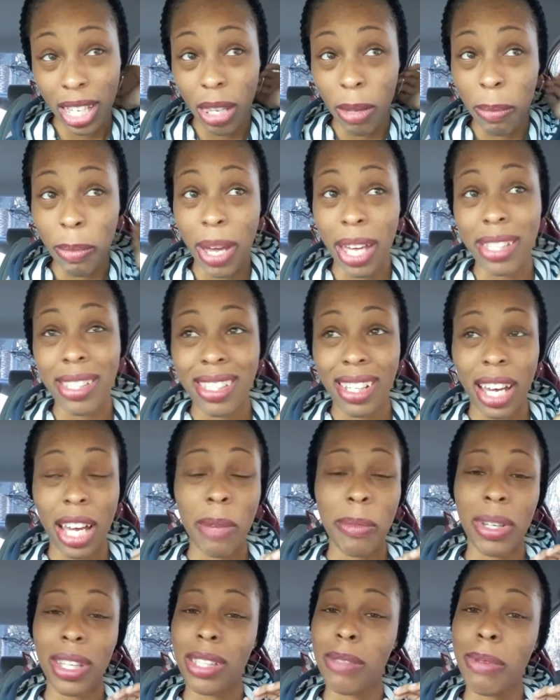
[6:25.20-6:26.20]
the best
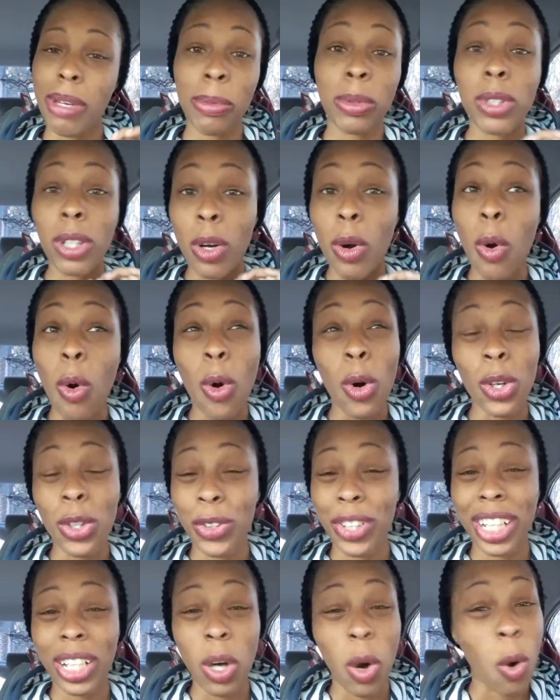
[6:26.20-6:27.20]
time because people are
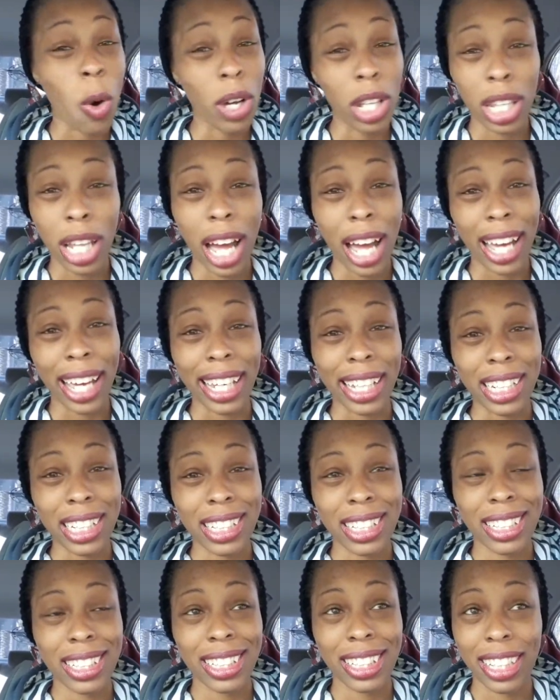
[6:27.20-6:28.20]
ordering online,
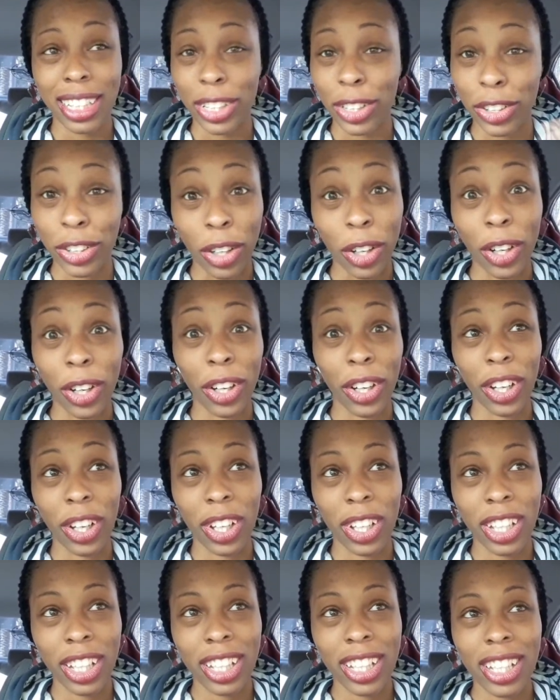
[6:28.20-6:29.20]
duh.